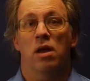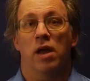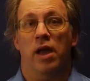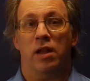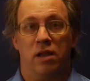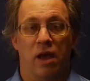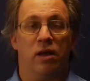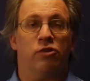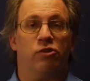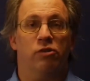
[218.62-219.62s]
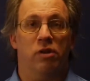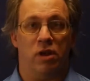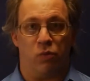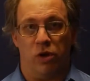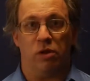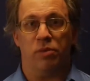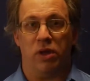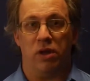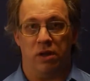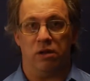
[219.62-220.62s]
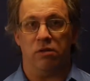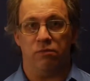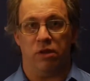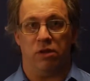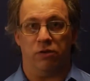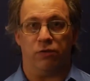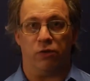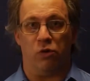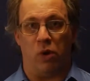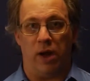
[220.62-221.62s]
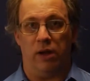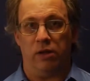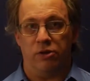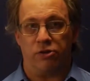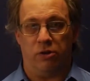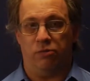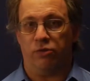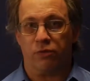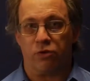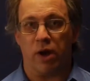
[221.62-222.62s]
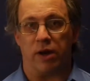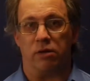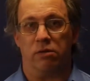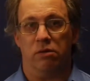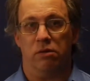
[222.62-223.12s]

And yes, it will be an inconvenience for a while in terms of credit,